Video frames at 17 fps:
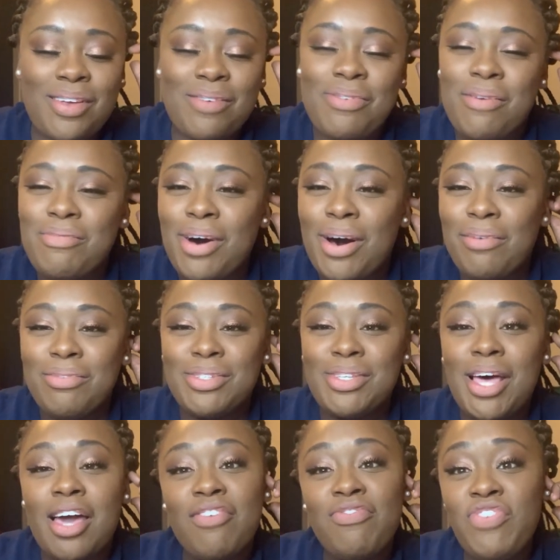My mom was
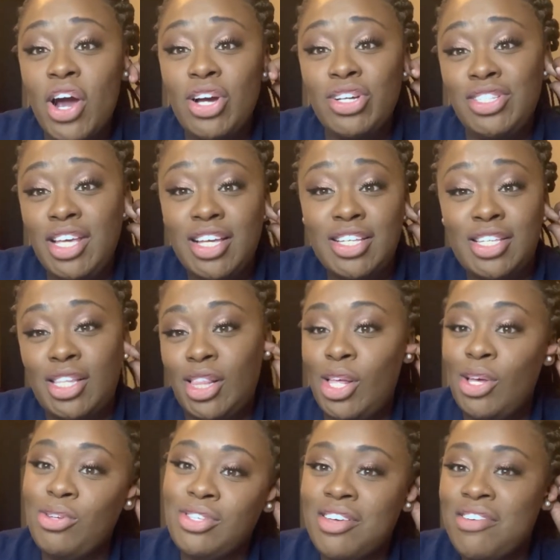like, first
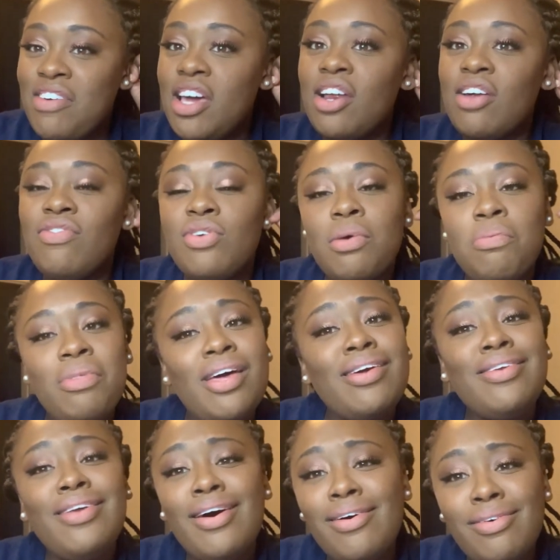exclusive interview. I'm like,
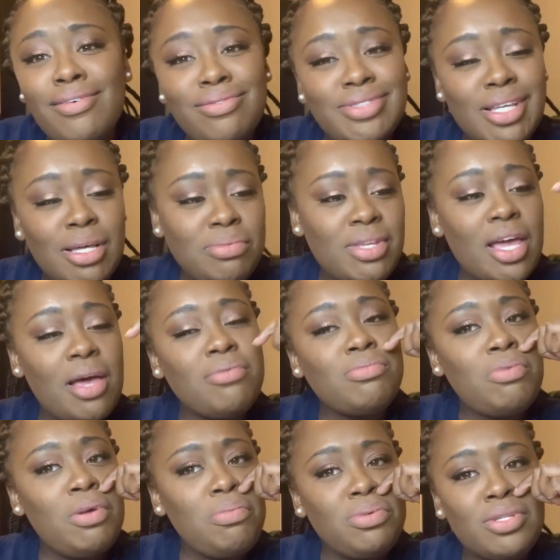no, sometimes
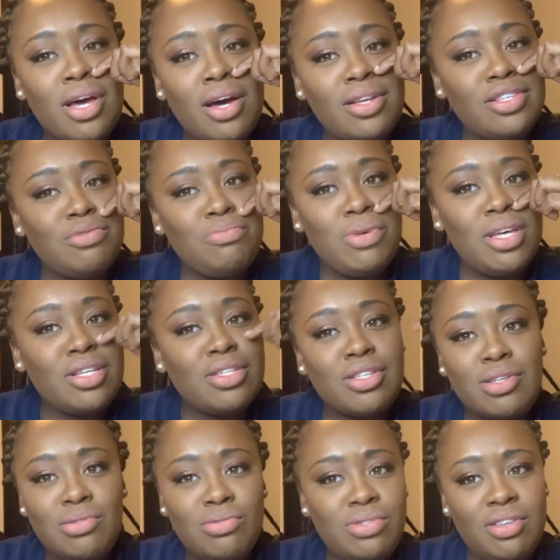people talk to me
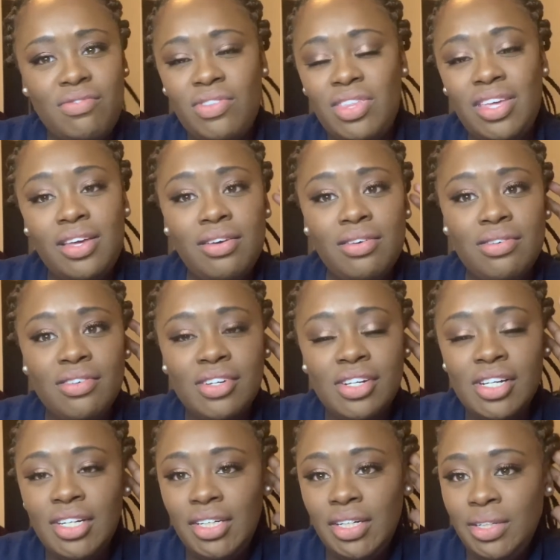exclusively
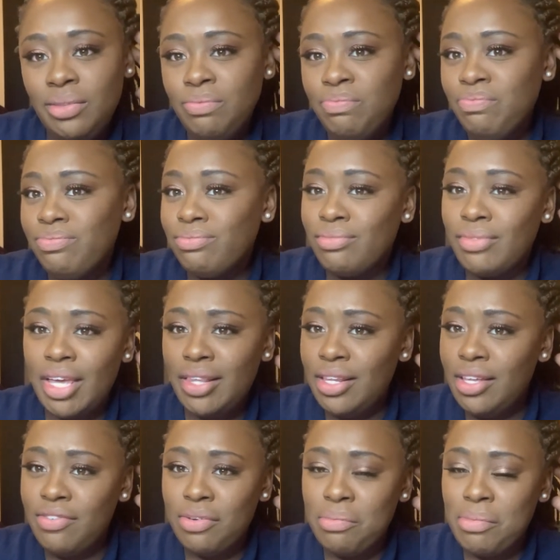that
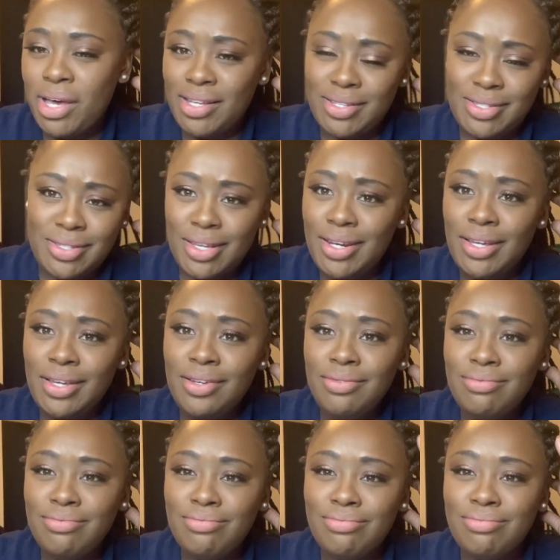live in my city.
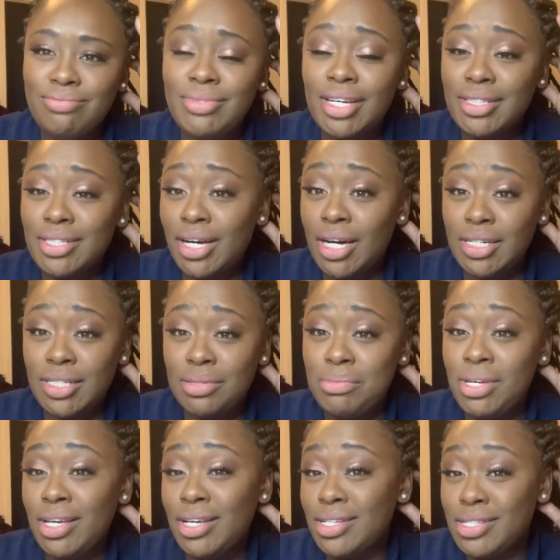They talk to
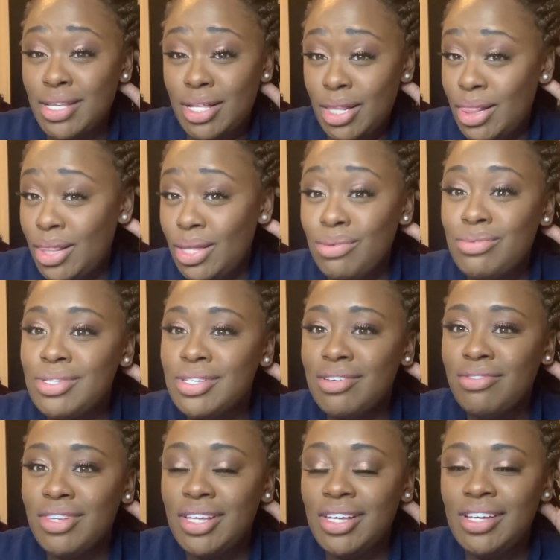me
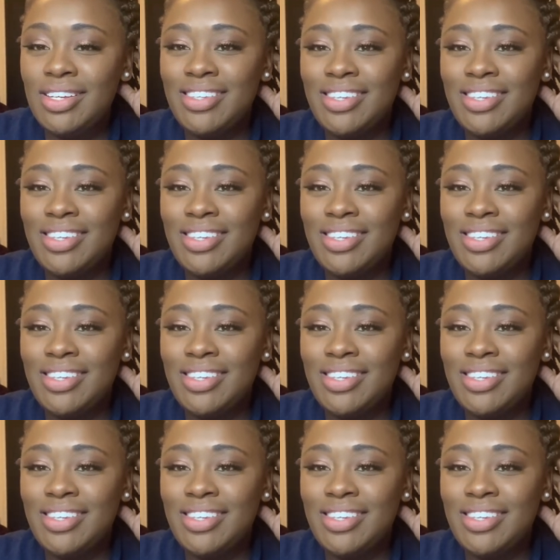exclusively.